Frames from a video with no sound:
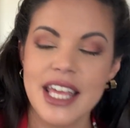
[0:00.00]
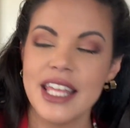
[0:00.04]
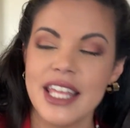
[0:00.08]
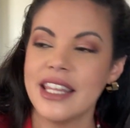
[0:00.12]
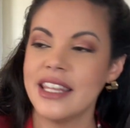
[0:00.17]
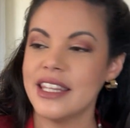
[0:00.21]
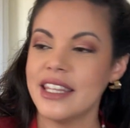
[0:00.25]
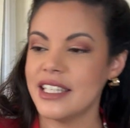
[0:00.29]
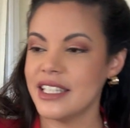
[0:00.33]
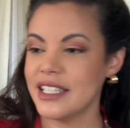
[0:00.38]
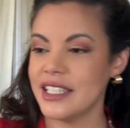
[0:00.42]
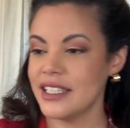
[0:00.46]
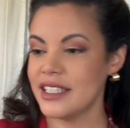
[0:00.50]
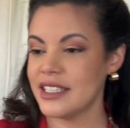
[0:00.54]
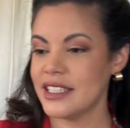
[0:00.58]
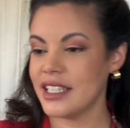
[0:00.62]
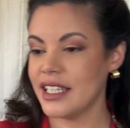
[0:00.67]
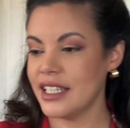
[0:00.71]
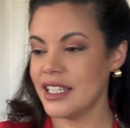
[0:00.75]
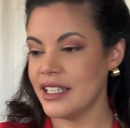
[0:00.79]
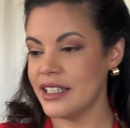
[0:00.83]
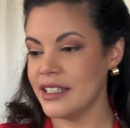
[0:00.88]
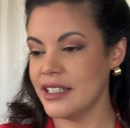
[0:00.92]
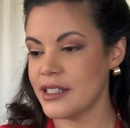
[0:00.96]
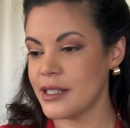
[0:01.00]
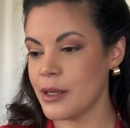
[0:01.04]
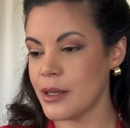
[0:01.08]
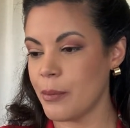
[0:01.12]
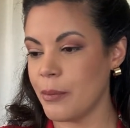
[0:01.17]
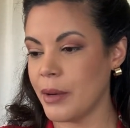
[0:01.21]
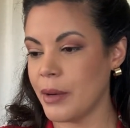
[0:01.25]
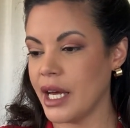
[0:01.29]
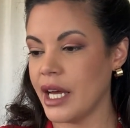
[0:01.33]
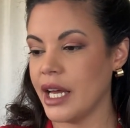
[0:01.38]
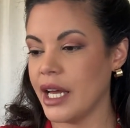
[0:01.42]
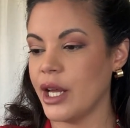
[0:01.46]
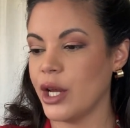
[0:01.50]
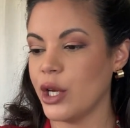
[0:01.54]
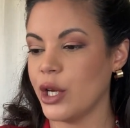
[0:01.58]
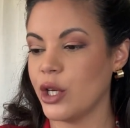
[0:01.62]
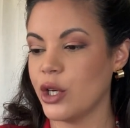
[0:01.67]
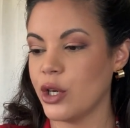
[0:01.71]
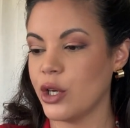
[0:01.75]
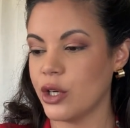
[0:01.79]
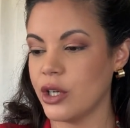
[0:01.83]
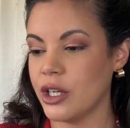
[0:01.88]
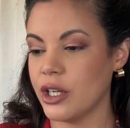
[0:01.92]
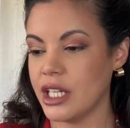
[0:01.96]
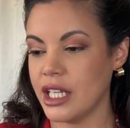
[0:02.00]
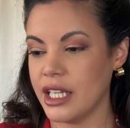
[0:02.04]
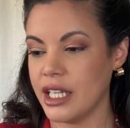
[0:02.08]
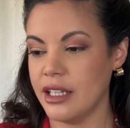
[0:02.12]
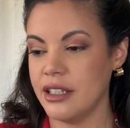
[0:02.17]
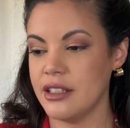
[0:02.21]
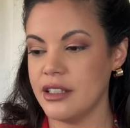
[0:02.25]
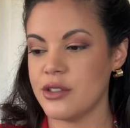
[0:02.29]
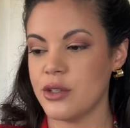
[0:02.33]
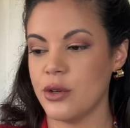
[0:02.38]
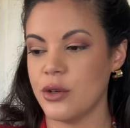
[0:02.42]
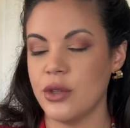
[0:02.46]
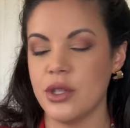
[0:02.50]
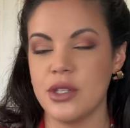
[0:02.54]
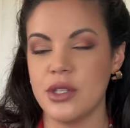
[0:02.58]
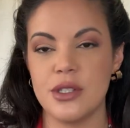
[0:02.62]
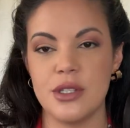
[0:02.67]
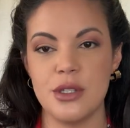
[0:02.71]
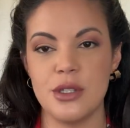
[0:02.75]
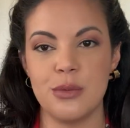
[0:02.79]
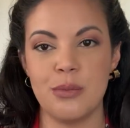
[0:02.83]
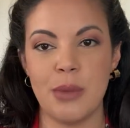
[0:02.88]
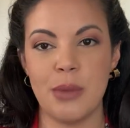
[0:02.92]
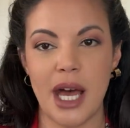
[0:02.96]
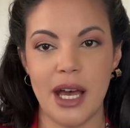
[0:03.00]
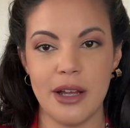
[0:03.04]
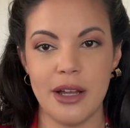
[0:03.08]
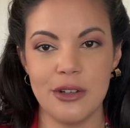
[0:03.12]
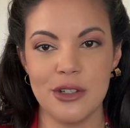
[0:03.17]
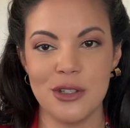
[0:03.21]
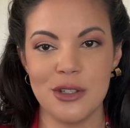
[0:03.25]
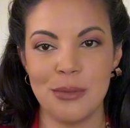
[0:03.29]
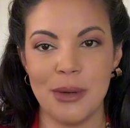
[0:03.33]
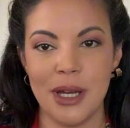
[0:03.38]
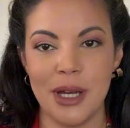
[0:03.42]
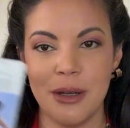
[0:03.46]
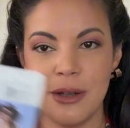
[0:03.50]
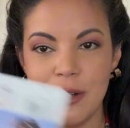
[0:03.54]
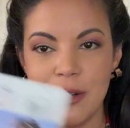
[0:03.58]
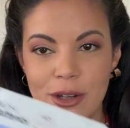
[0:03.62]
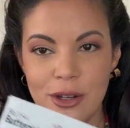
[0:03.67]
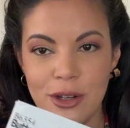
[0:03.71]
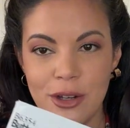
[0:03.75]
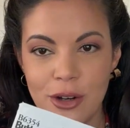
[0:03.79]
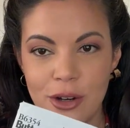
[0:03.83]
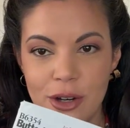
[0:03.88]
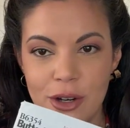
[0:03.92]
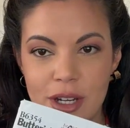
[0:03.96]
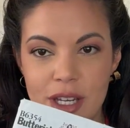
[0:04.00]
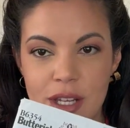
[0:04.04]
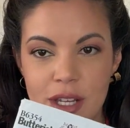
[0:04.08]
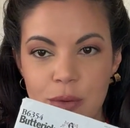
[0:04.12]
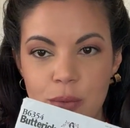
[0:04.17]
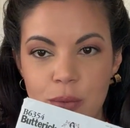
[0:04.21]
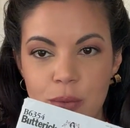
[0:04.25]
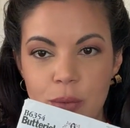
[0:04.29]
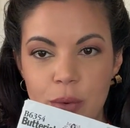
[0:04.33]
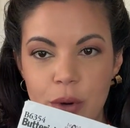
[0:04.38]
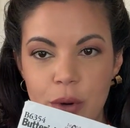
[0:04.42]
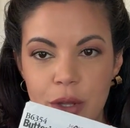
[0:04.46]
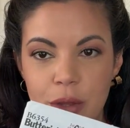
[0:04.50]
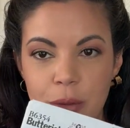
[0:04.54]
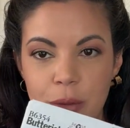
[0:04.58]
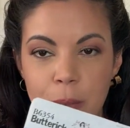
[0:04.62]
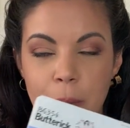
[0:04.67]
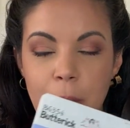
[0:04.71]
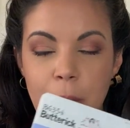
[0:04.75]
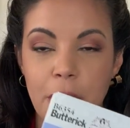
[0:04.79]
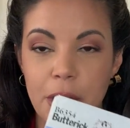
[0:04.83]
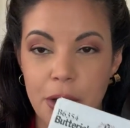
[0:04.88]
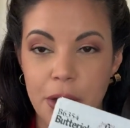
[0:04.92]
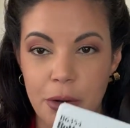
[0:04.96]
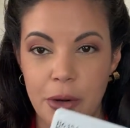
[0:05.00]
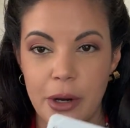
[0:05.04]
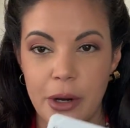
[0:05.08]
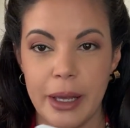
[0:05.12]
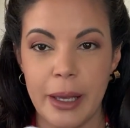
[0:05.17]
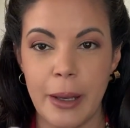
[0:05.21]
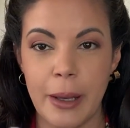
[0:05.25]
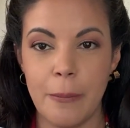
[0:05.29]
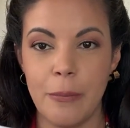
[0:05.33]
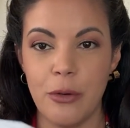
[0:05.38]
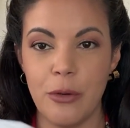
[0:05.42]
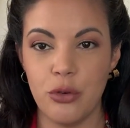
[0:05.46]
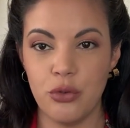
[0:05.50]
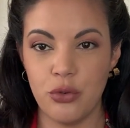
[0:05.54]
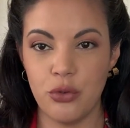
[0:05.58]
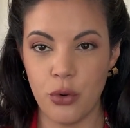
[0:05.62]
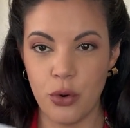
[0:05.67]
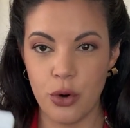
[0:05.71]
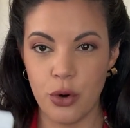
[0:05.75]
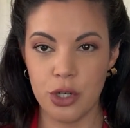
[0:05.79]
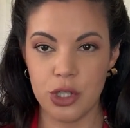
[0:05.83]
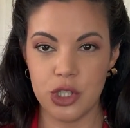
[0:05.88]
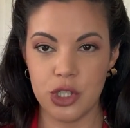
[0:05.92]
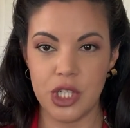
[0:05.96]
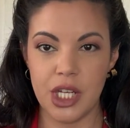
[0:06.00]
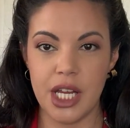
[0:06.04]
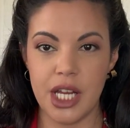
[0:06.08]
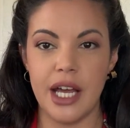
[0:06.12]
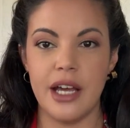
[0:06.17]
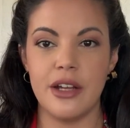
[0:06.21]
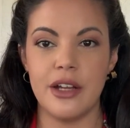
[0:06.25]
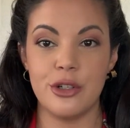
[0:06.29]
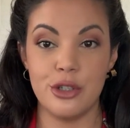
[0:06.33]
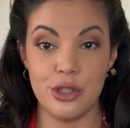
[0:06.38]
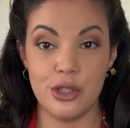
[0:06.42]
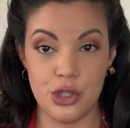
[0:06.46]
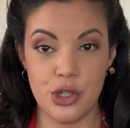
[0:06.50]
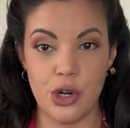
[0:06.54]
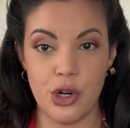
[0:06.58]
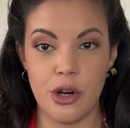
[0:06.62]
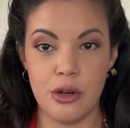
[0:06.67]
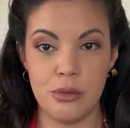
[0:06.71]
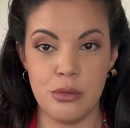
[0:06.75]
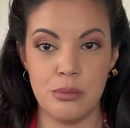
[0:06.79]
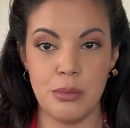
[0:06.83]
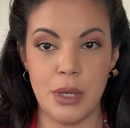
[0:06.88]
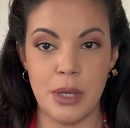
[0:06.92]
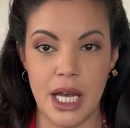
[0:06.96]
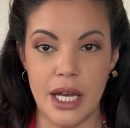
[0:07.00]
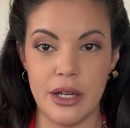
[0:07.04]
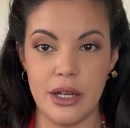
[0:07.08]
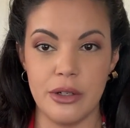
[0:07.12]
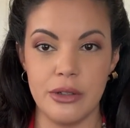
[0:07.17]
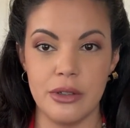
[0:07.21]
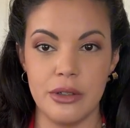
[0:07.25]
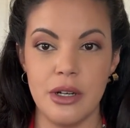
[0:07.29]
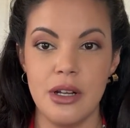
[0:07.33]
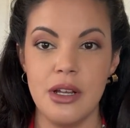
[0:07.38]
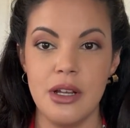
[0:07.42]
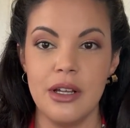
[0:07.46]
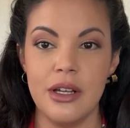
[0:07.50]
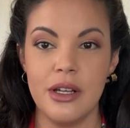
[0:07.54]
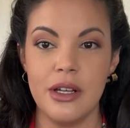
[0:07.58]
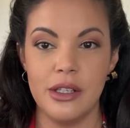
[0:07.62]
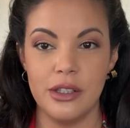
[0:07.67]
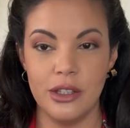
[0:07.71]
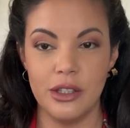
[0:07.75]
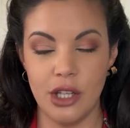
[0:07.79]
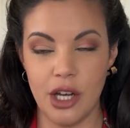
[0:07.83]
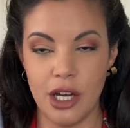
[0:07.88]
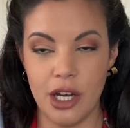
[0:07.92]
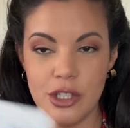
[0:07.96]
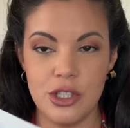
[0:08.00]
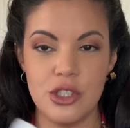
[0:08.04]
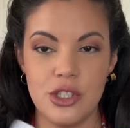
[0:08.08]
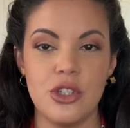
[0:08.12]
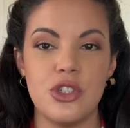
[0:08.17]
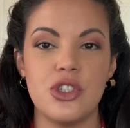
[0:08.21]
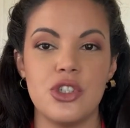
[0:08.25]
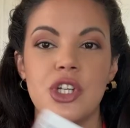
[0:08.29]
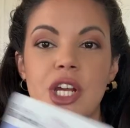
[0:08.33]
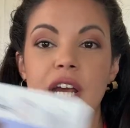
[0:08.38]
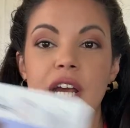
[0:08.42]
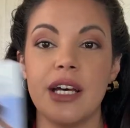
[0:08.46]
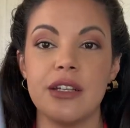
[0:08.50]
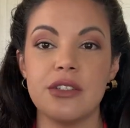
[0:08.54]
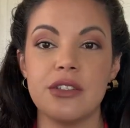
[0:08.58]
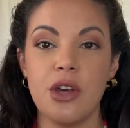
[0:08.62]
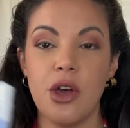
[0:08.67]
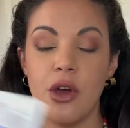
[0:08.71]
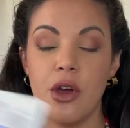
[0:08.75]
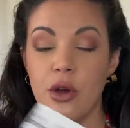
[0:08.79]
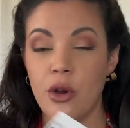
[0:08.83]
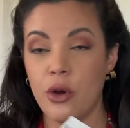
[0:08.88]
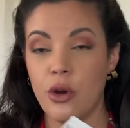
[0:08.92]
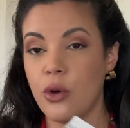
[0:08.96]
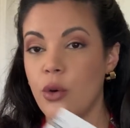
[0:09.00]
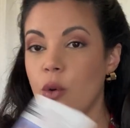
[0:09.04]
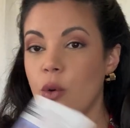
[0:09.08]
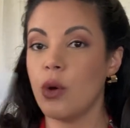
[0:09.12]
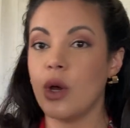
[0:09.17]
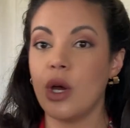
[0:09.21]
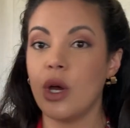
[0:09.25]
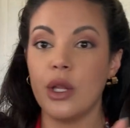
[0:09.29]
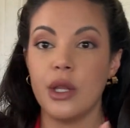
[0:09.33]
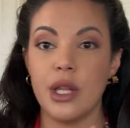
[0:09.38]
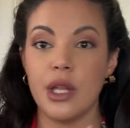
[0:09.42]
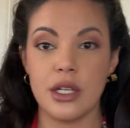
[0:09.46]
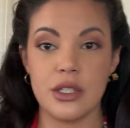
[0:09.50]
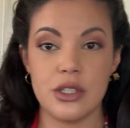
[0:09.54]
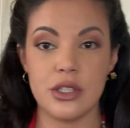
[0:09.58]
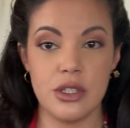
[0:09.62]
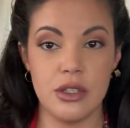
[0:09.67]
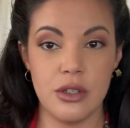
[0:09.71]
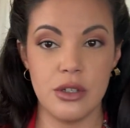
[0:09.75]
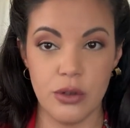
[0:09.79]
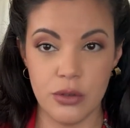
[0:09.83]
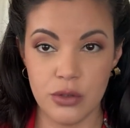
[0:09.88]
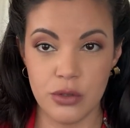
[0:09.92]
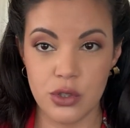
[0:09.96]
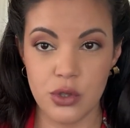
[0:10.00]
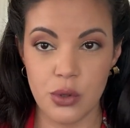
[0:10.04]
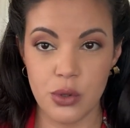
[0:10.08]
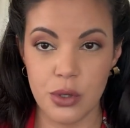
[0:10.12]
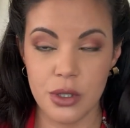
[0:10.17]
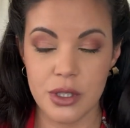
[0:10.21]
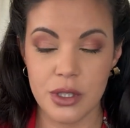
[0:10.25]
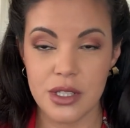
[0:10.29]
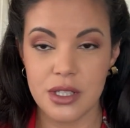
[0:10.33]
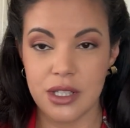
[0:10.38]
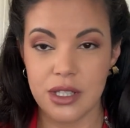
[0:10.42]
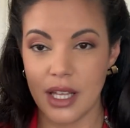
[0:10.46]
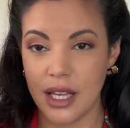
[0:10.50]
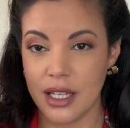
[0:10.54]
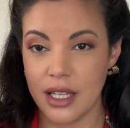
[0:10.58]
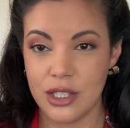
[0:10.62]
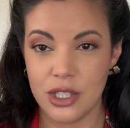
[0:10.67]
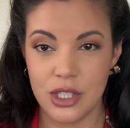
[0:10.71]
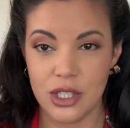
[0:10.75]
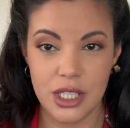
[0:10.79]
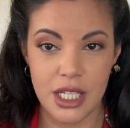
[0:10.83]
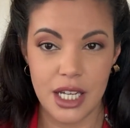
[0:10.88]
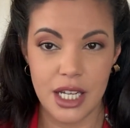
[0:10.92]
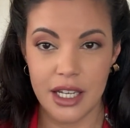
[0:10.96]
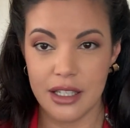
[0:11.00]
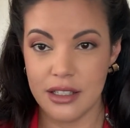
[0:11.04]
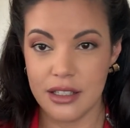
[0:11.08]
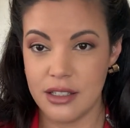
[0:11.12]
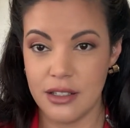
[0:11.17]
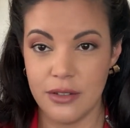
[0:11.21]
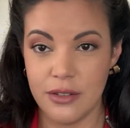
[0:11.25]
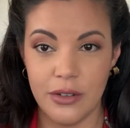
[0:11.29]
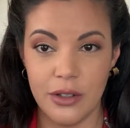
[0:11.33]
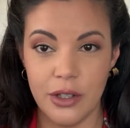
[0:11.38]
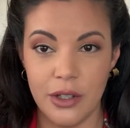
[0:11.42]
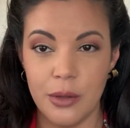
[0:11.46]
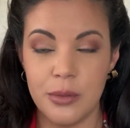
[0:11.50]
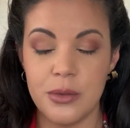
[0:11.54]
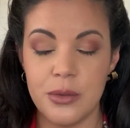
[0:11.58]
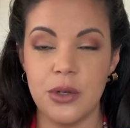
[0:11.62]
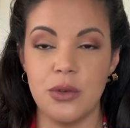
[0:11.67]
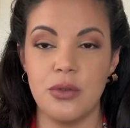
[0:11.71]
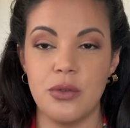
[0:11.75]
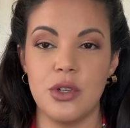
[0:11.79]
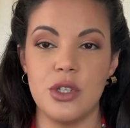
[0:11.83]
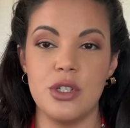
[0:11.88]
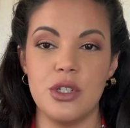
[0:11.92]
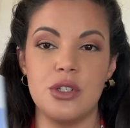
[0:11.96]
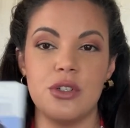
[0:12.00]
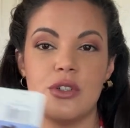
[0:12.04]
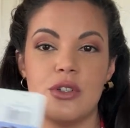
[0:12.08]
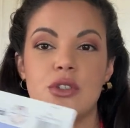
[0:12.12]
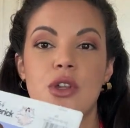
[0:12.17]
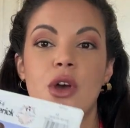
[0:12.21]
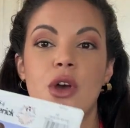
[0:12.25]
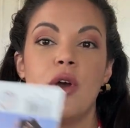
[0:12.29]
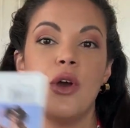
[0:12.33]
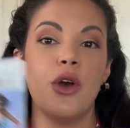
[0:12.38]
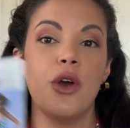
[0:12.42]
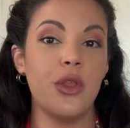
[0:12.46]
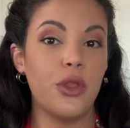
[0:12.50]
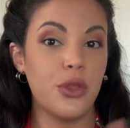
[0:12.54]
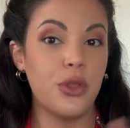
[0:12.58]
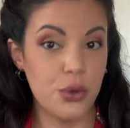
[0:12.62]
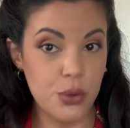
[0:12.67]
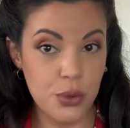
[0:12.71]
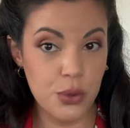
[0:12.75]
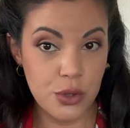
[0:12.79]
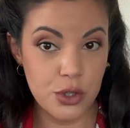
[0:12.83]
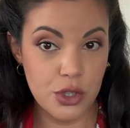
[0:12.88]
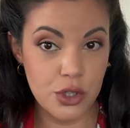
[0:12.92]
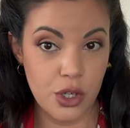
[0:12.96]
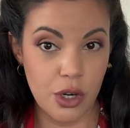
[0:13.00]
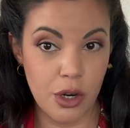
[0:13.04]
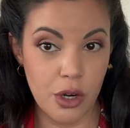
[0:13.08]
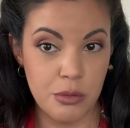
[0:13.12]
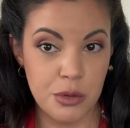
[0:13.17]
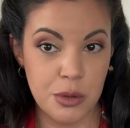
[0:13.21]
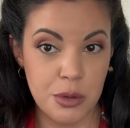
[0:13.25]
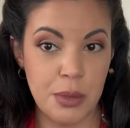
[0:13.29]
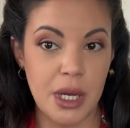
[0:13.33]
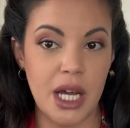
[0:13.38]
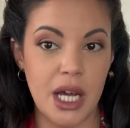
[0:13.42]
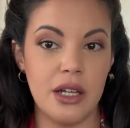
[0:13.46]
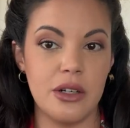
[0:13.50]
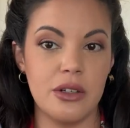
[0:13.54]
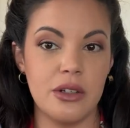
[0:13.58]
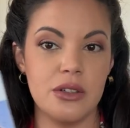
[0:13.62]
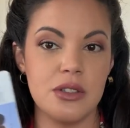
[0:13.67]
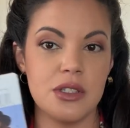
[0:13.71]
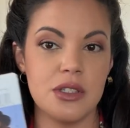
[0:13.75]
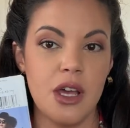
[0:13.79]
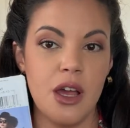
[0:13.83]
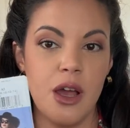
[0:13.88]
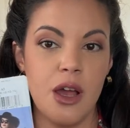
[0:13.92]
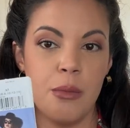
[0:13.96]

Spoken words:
This is by Gertie. So this is patterns by Gertie with Butterick before she had her charmed pattern launch. So she has her own collection of shorts that she has developed over years through charmed patterns.